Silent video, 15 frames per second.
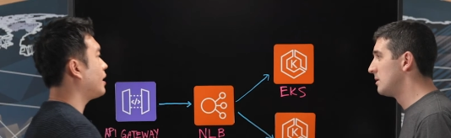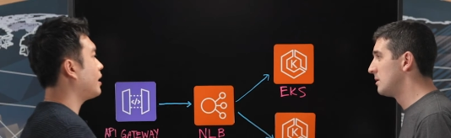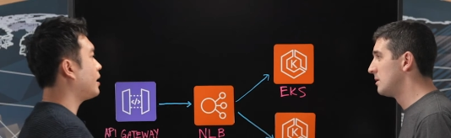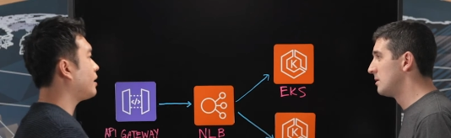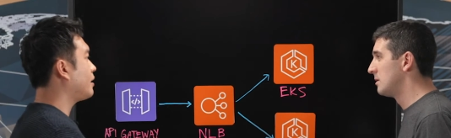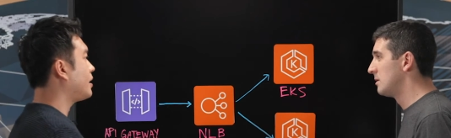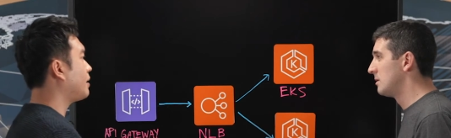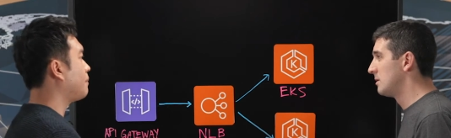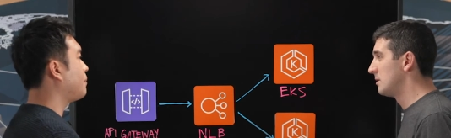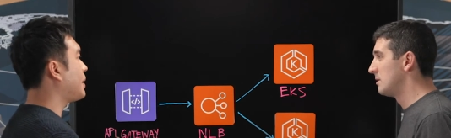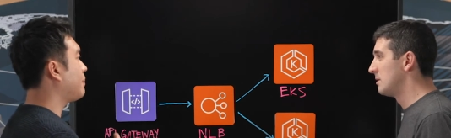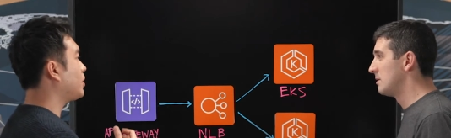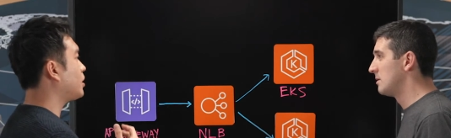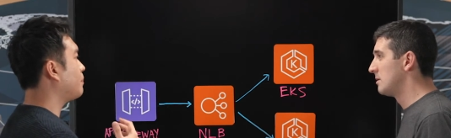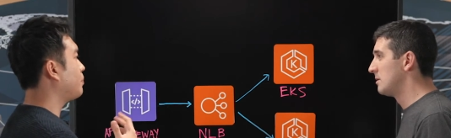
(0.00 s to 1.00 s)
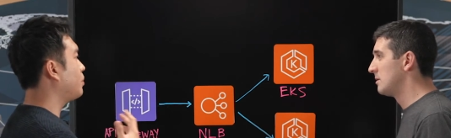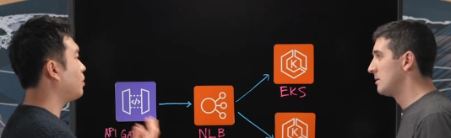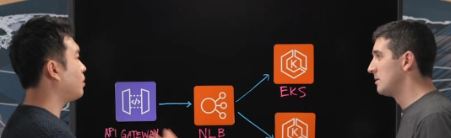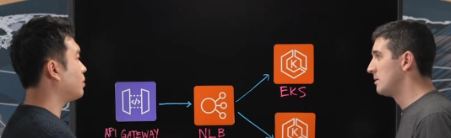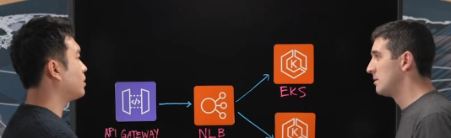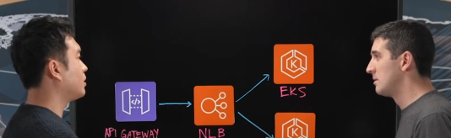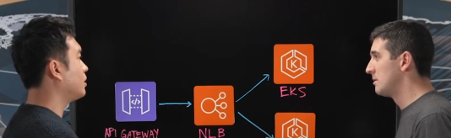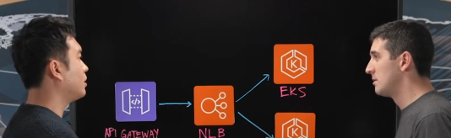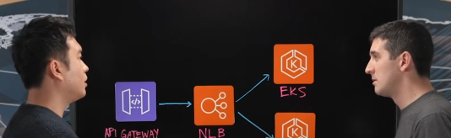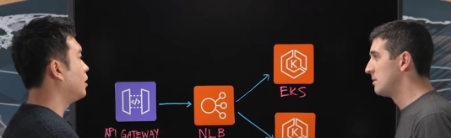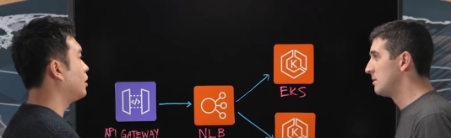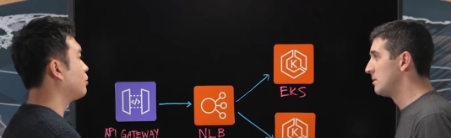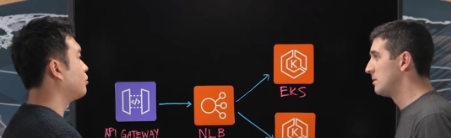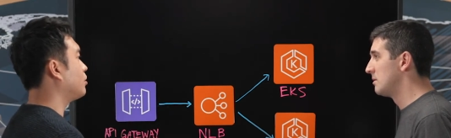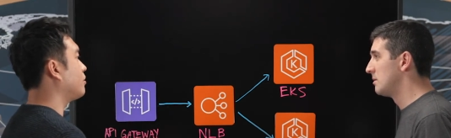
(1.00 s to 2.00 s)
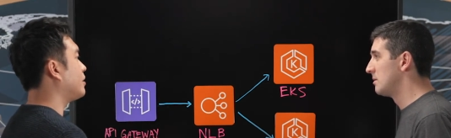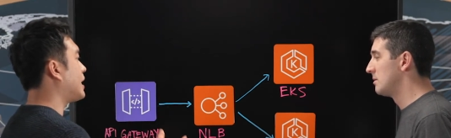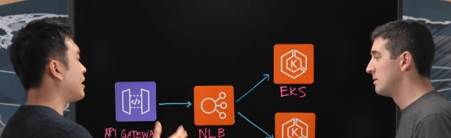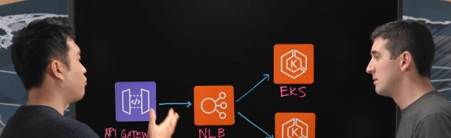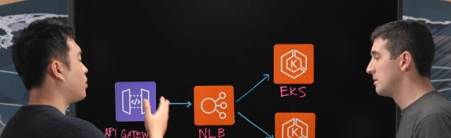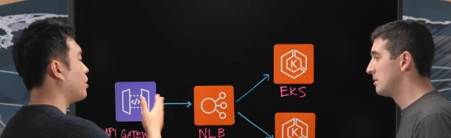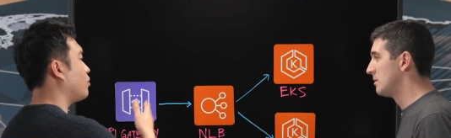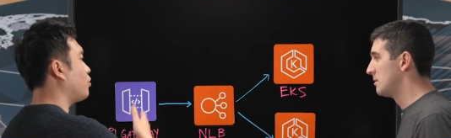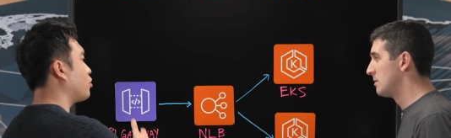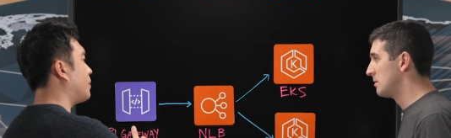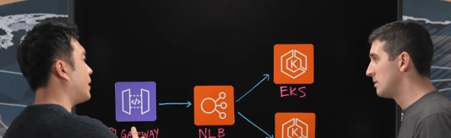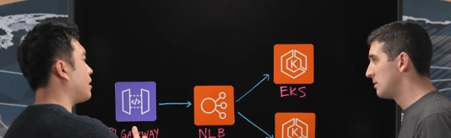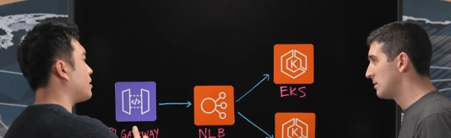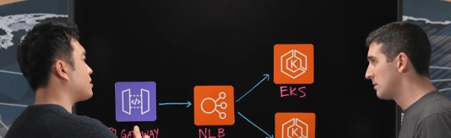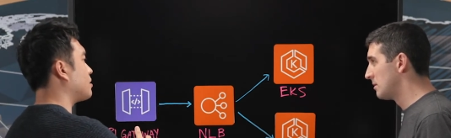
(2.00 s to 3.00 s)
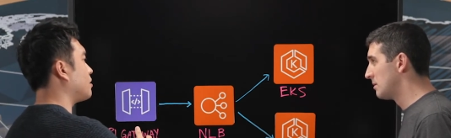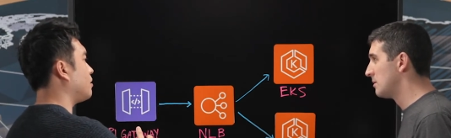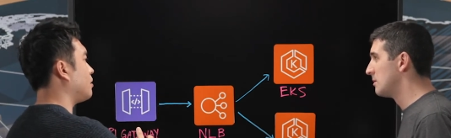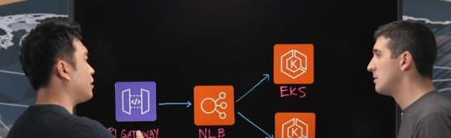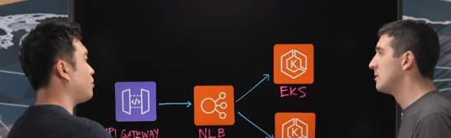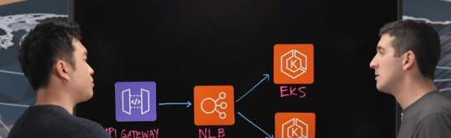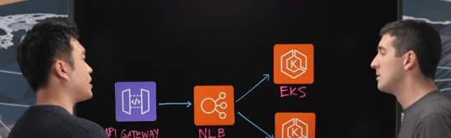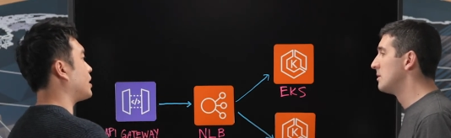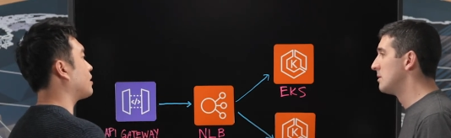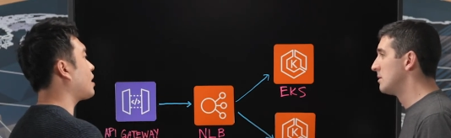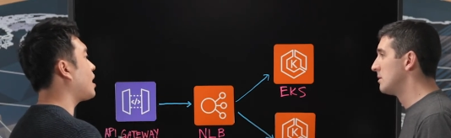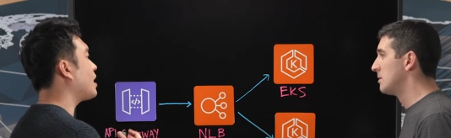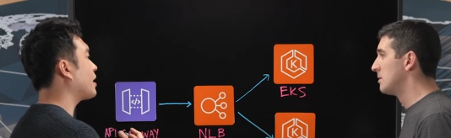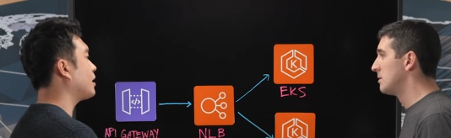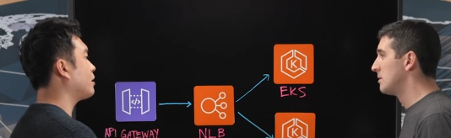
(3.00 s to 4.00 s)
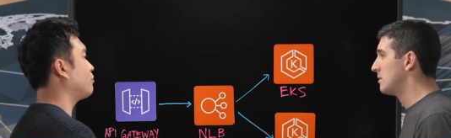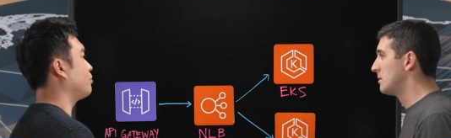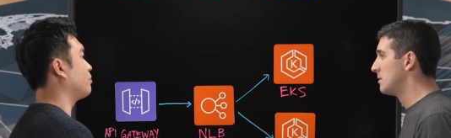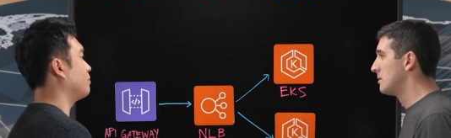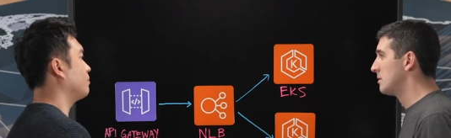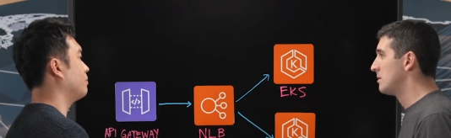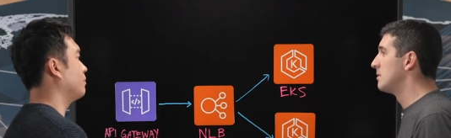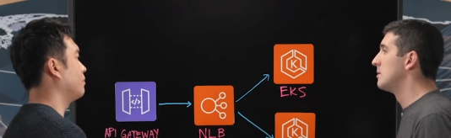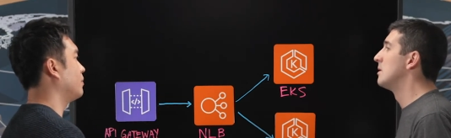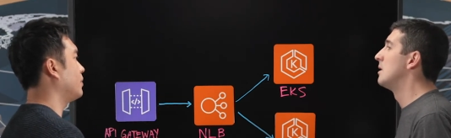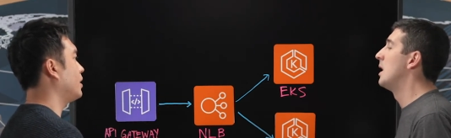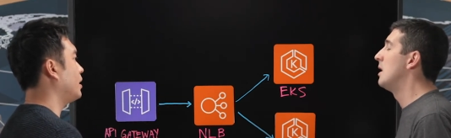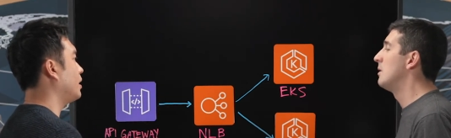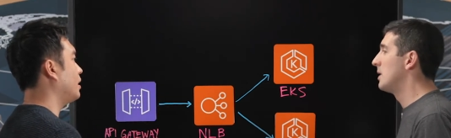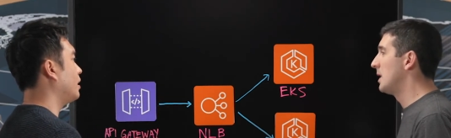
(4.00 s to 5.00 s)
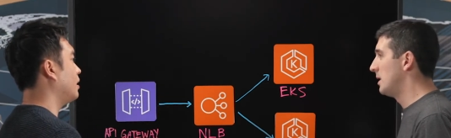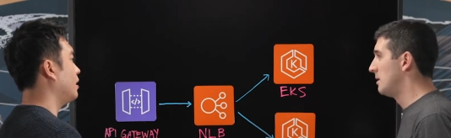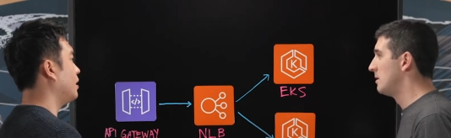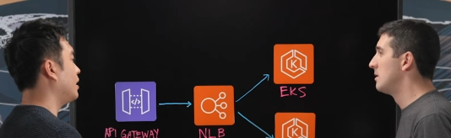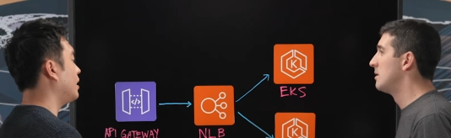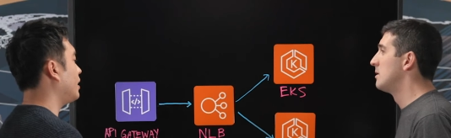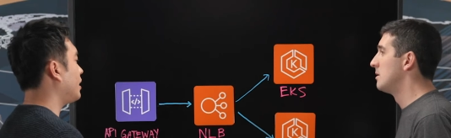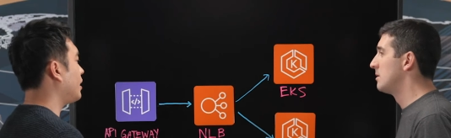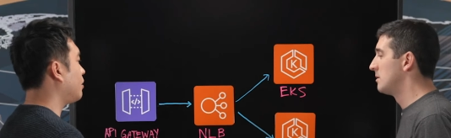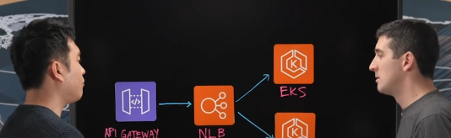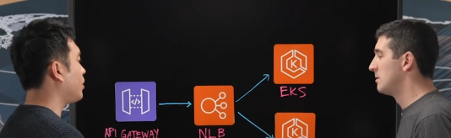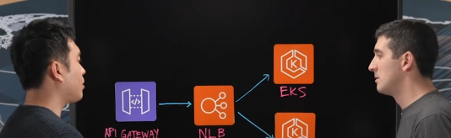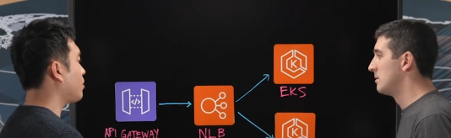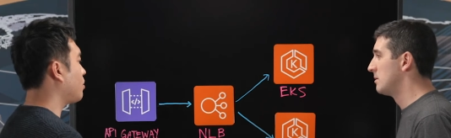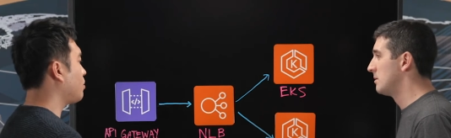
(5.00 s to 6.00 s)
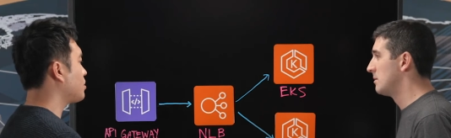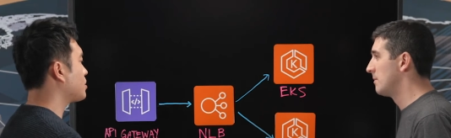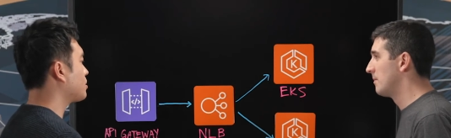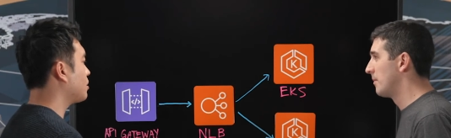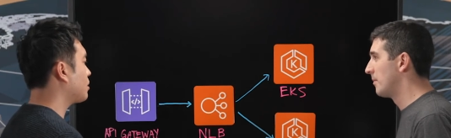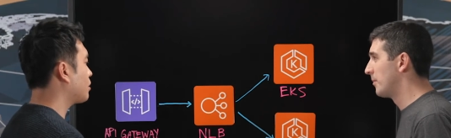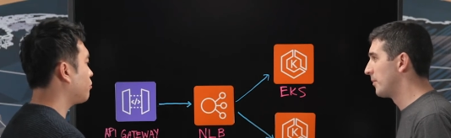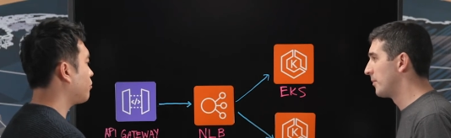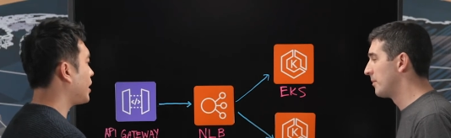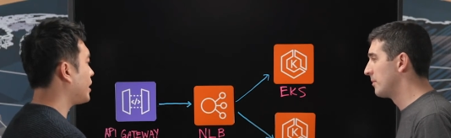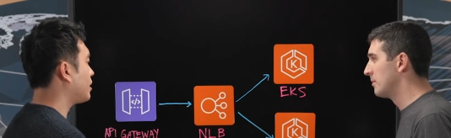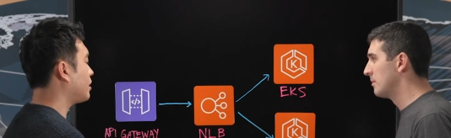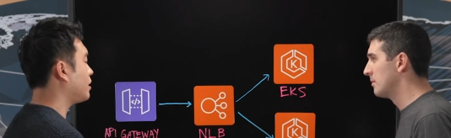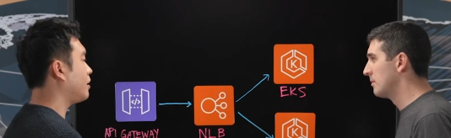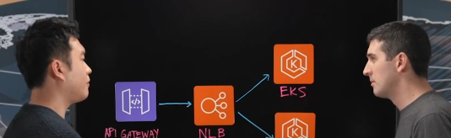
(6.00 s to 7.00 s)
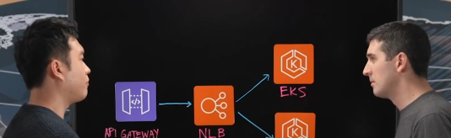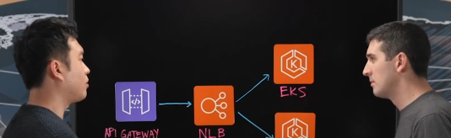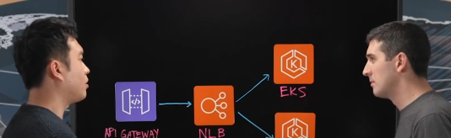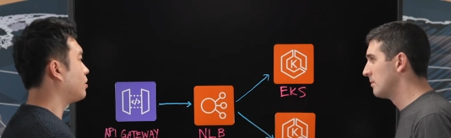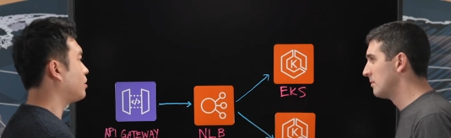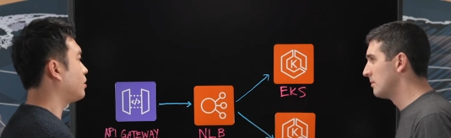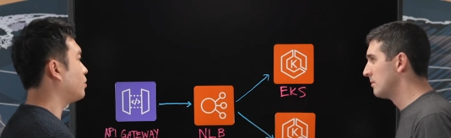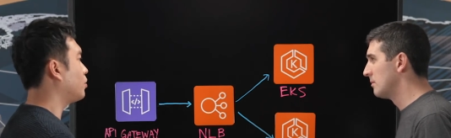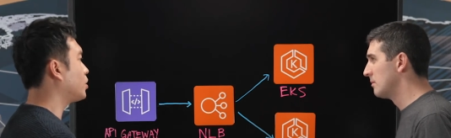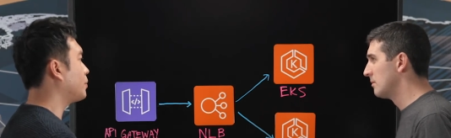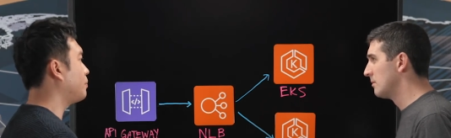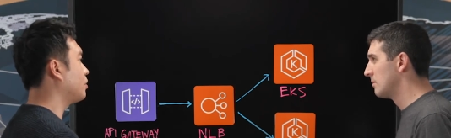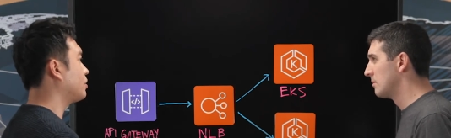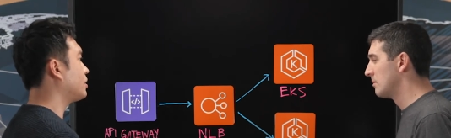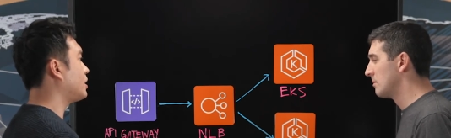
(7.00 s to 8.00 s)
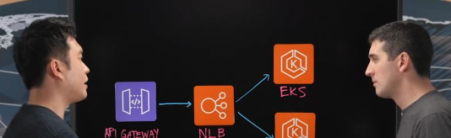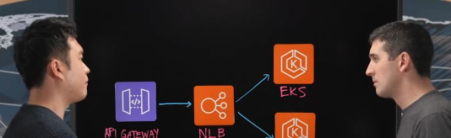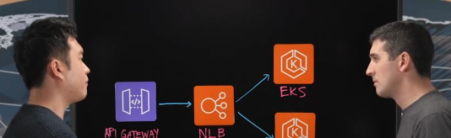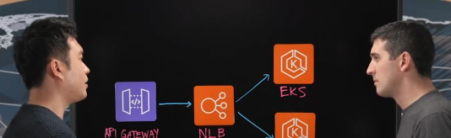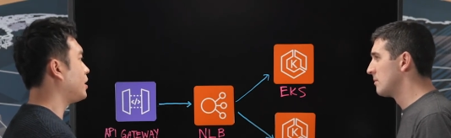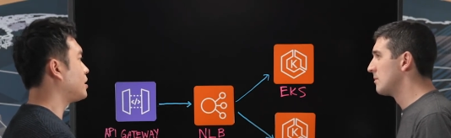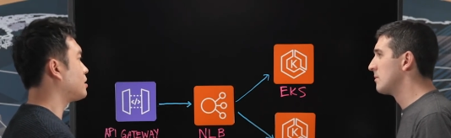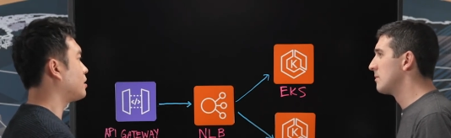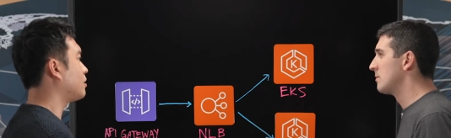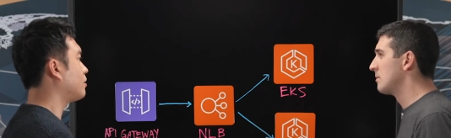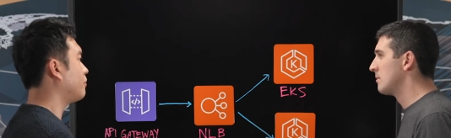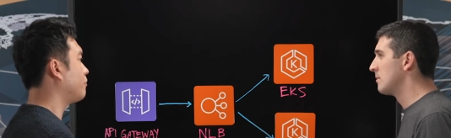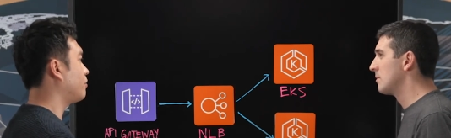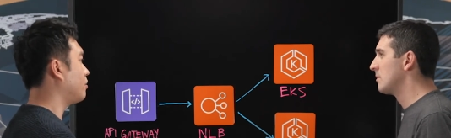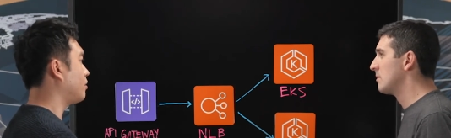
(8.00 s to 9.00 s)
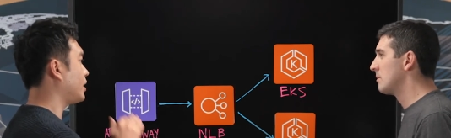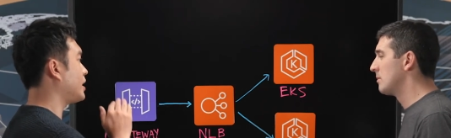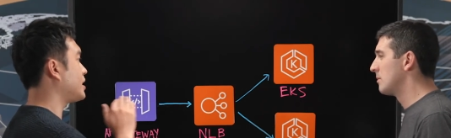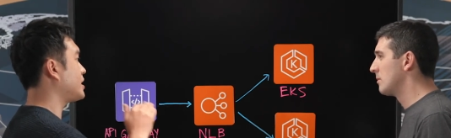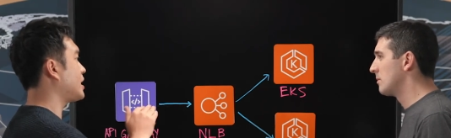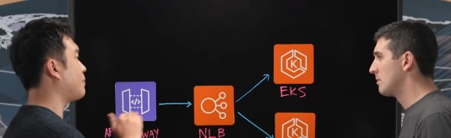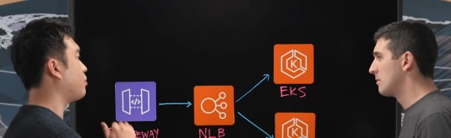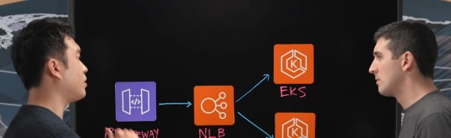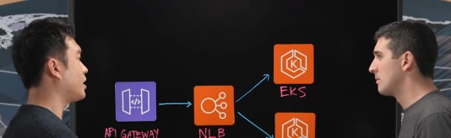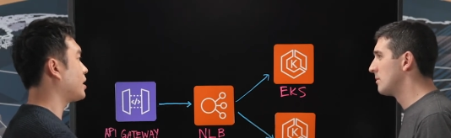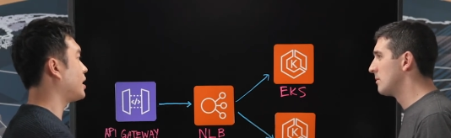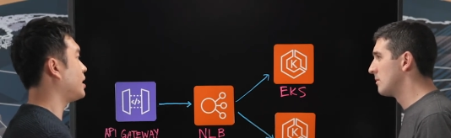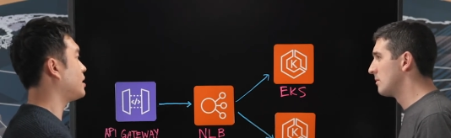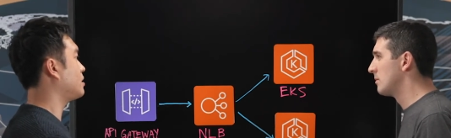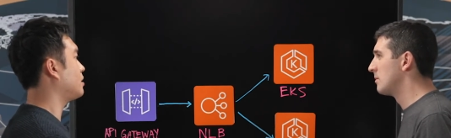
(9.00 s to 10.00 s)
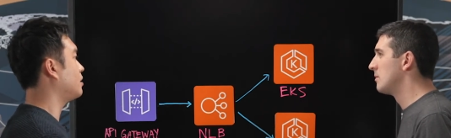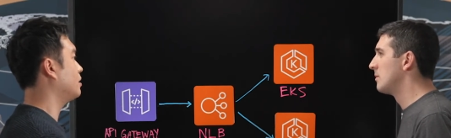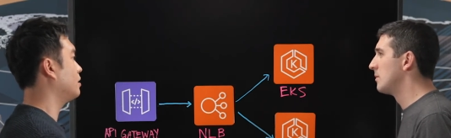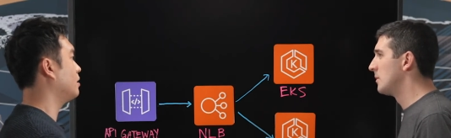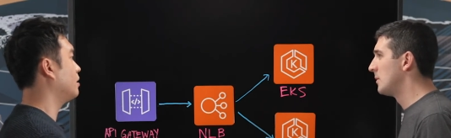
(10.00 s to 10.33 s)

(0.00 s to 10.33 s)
Speaker 1: and then map the port to the network load balancer using target group. Ah, okay. And we also create different node port definition for each application.